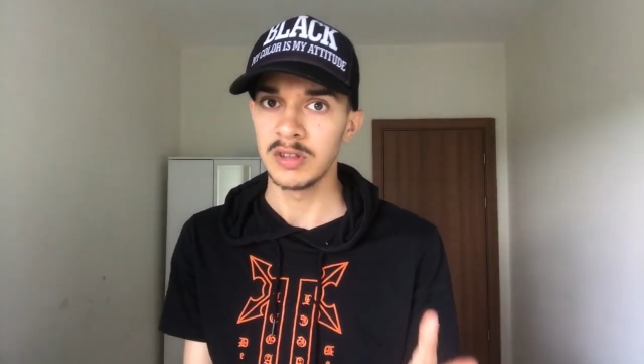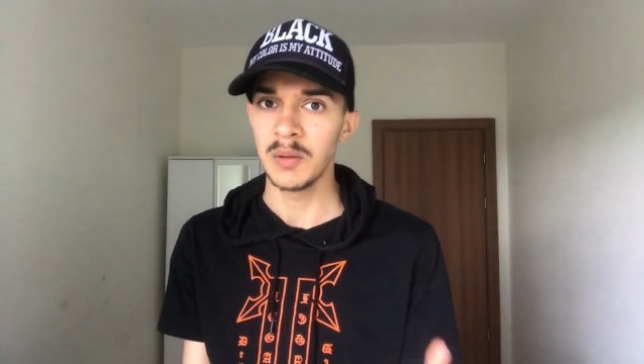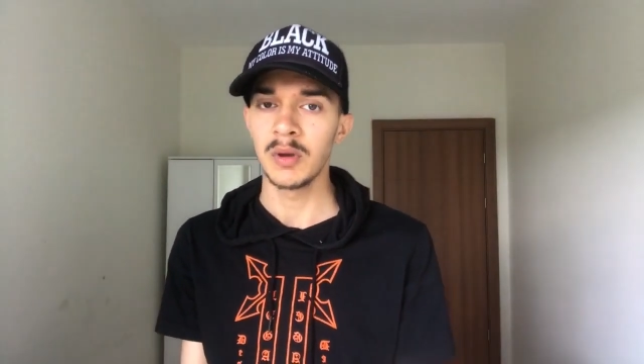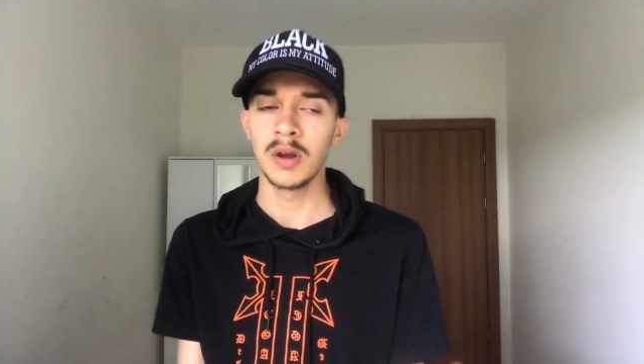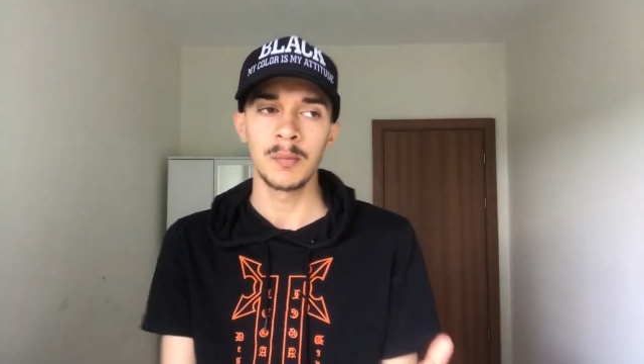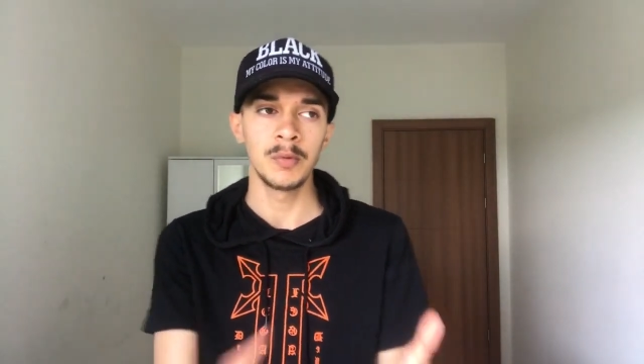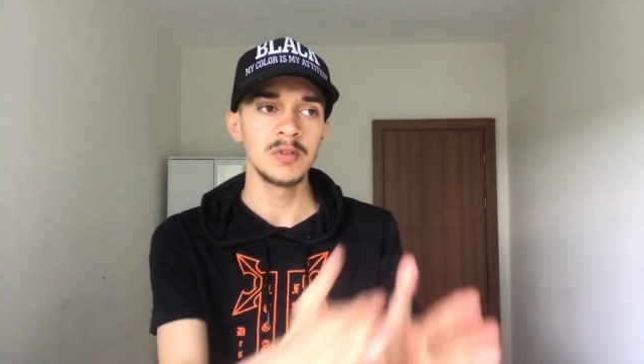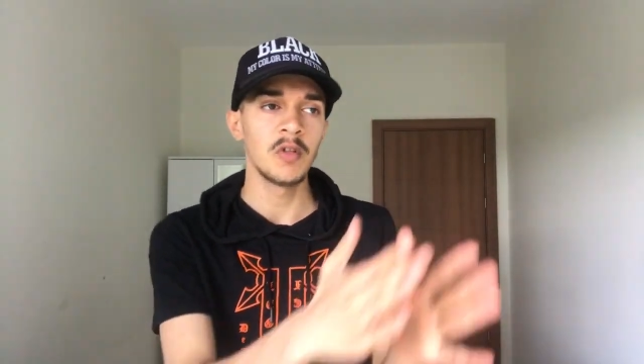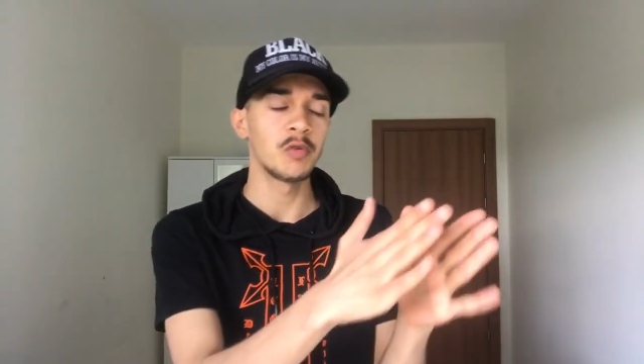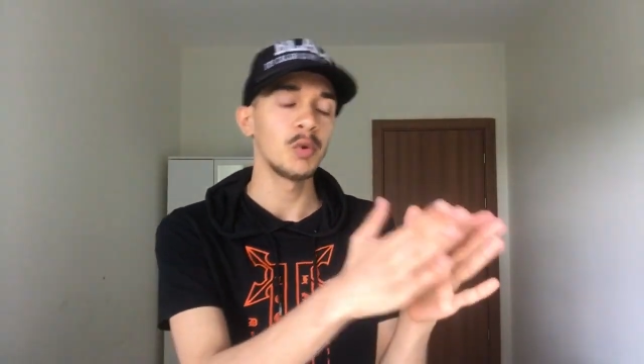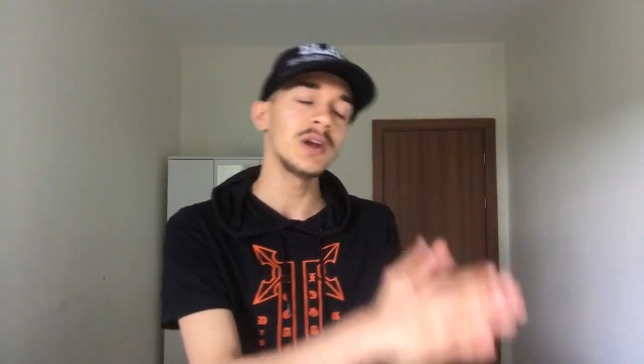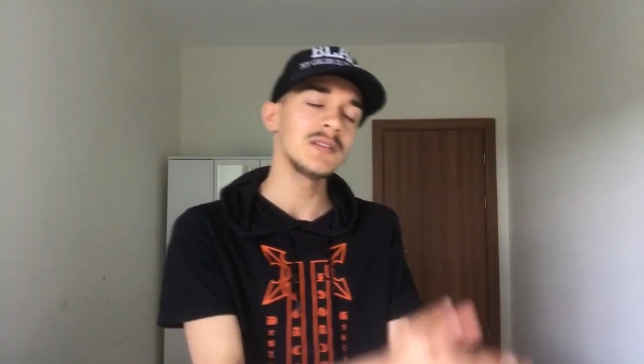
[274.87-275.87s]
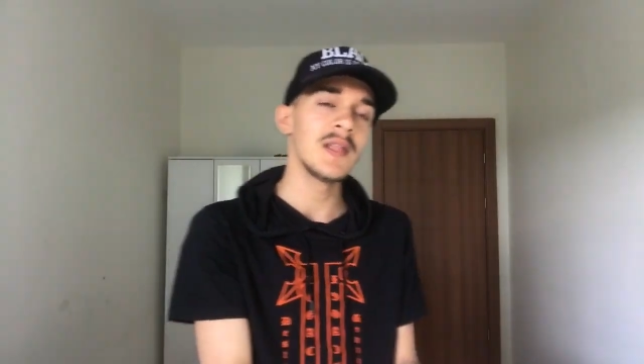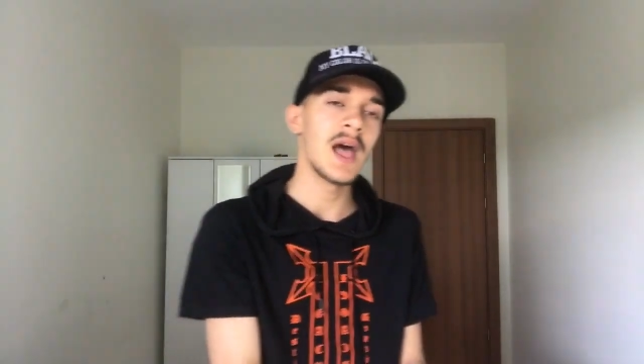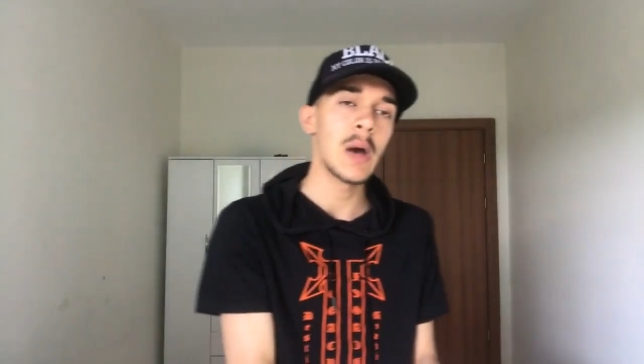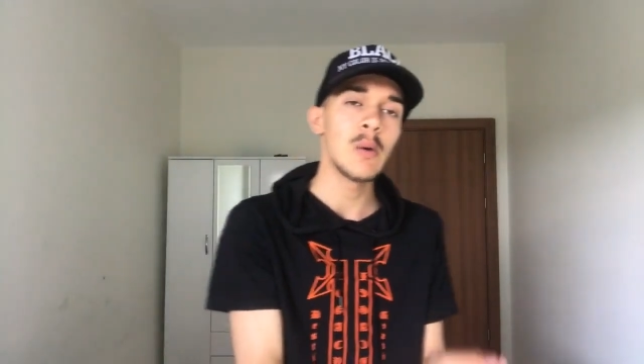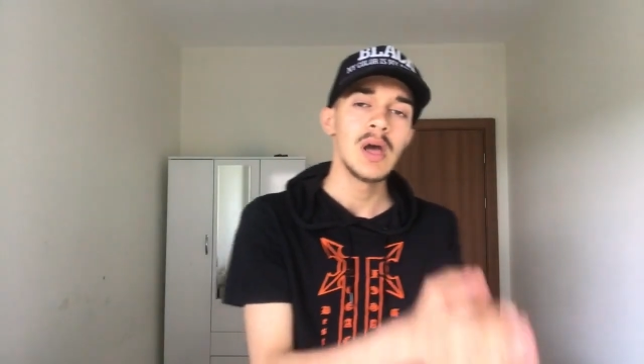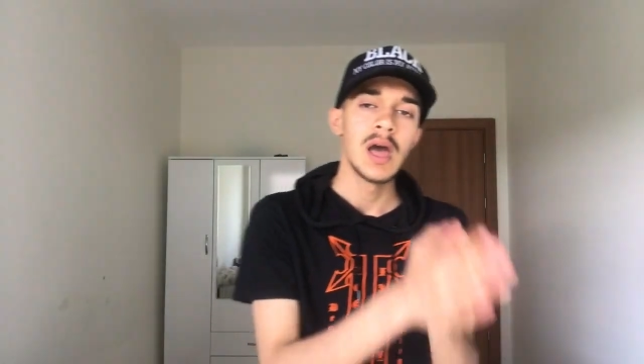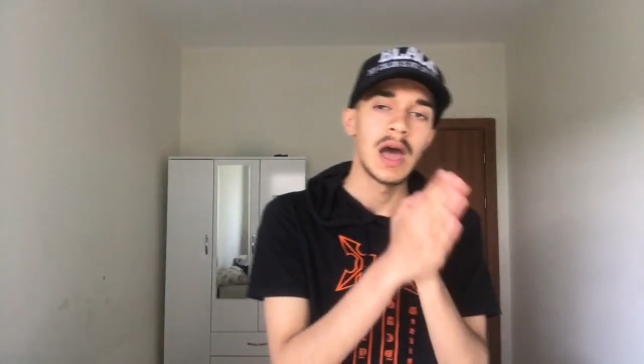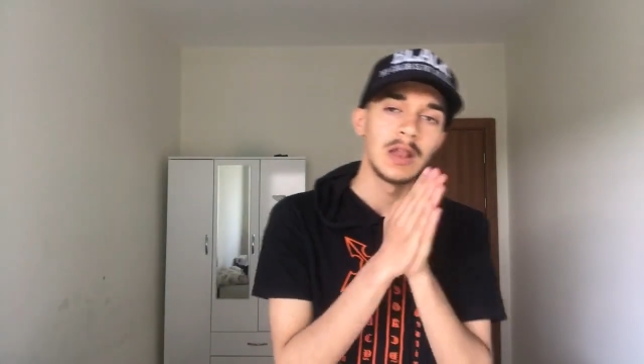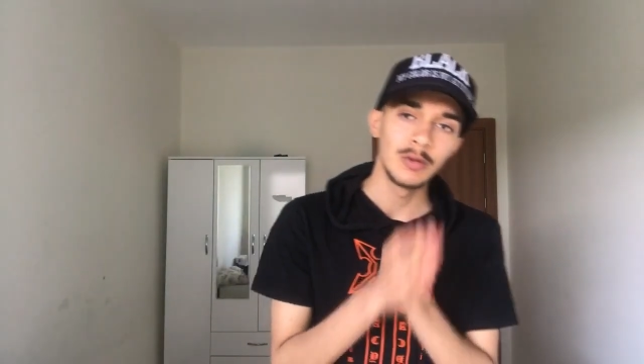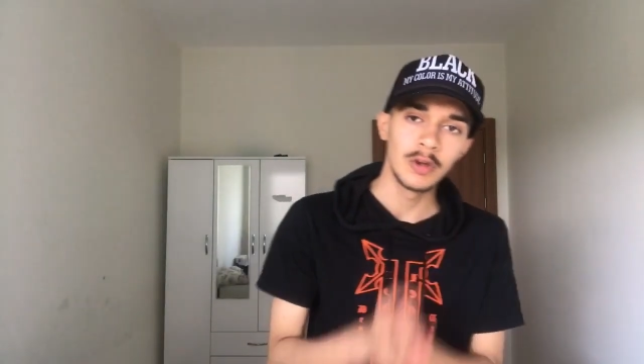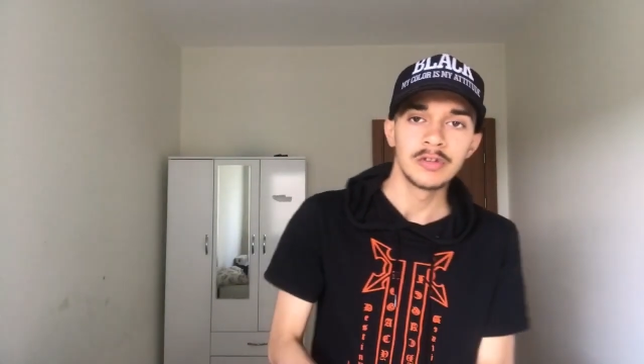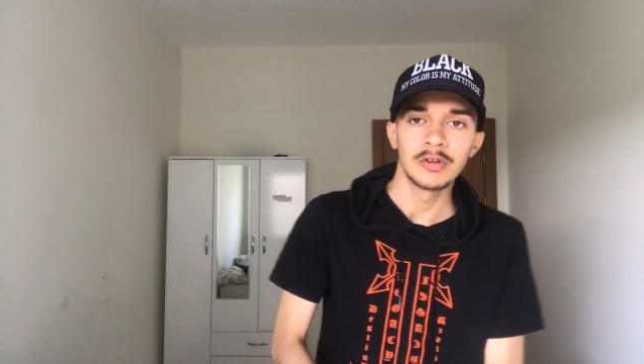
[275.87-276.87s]
so I'm gonna put this right now
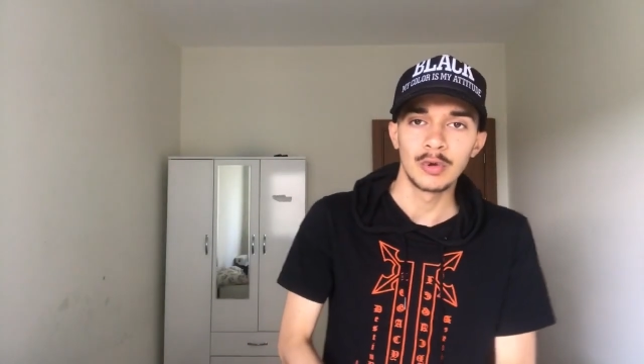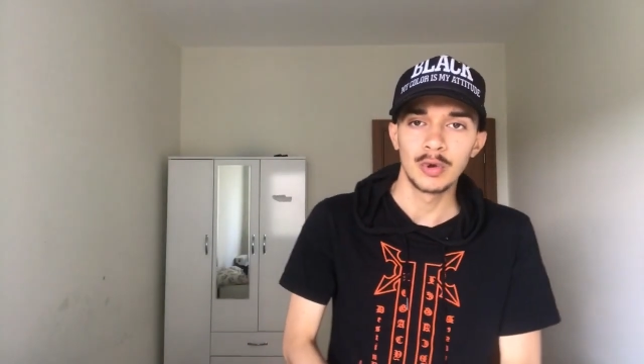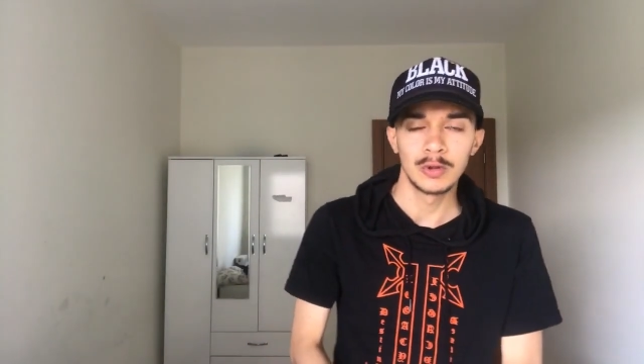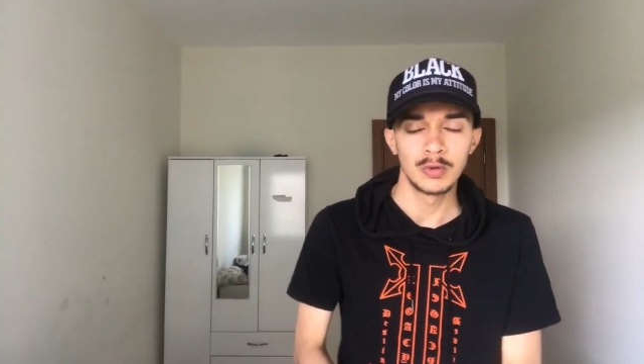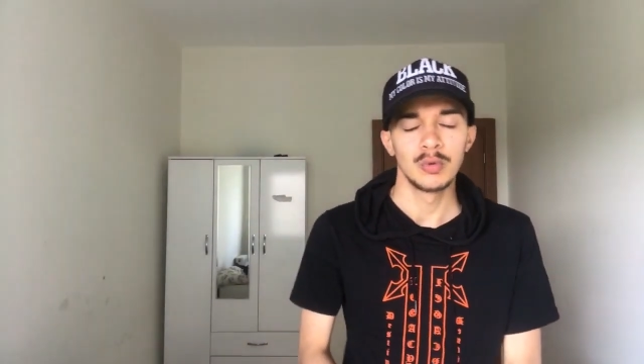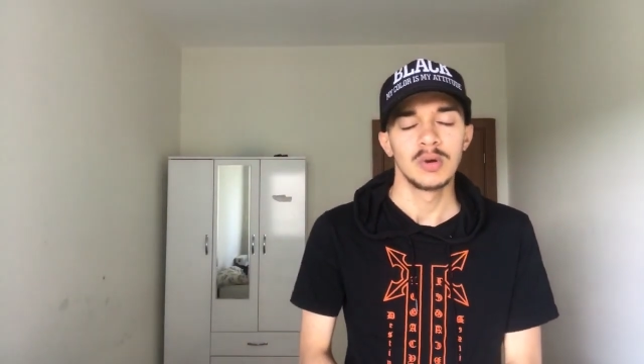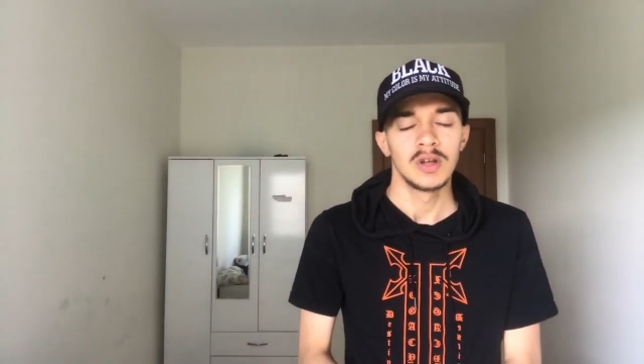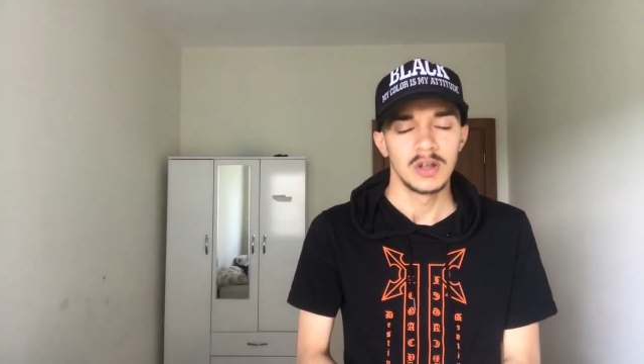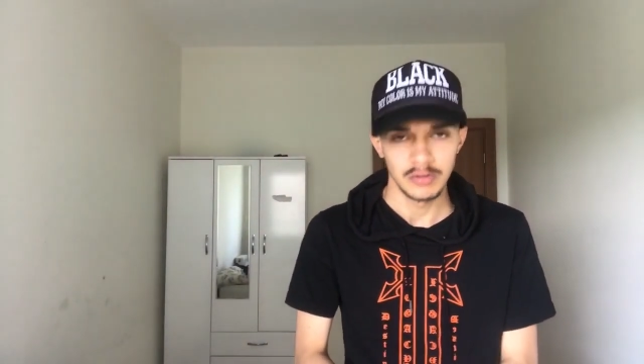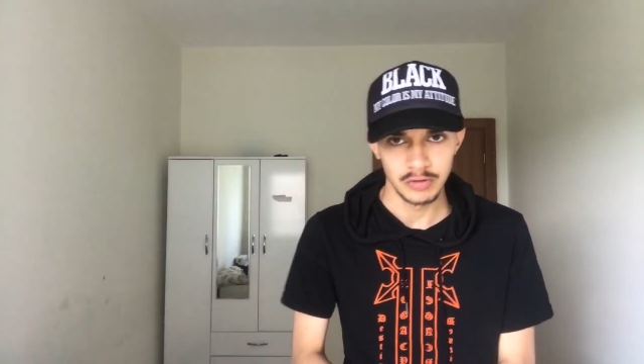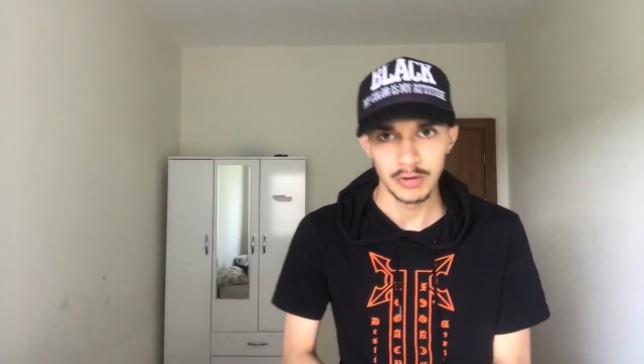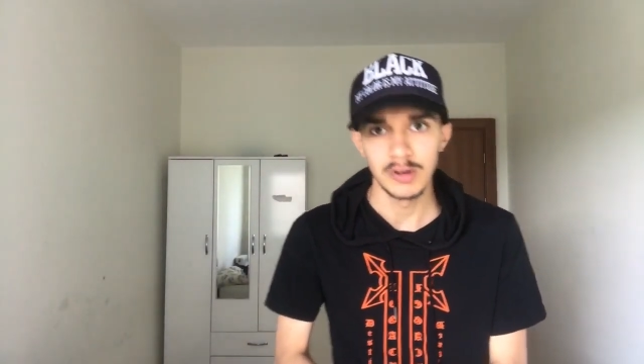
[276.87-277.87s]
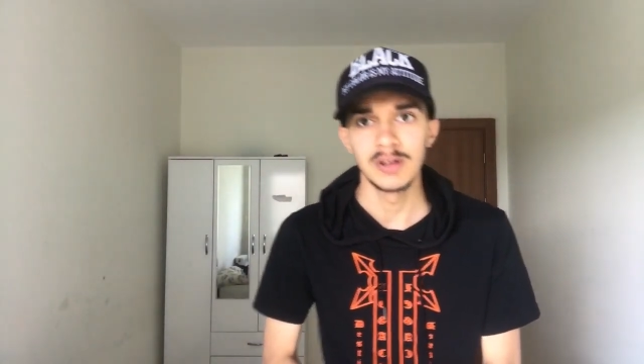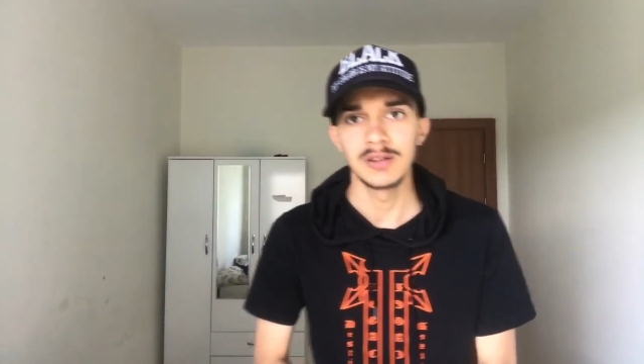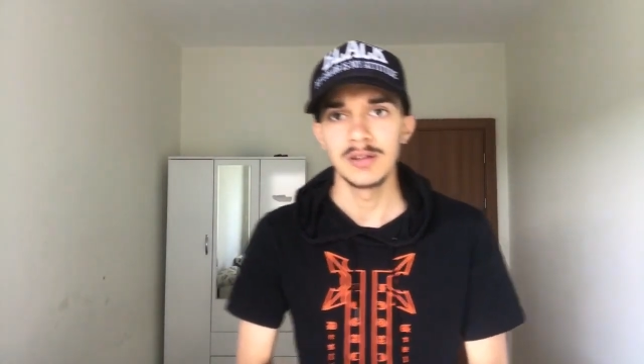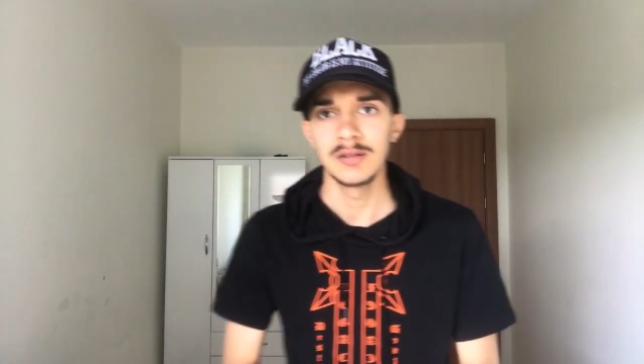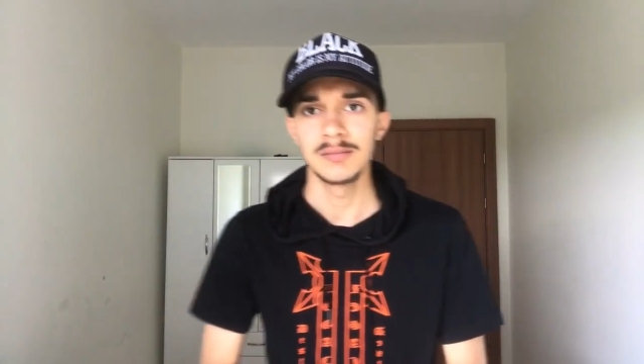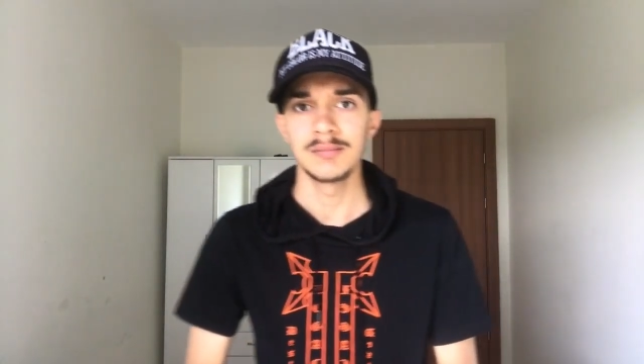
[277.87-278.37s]
and you guys are going to enjoy it.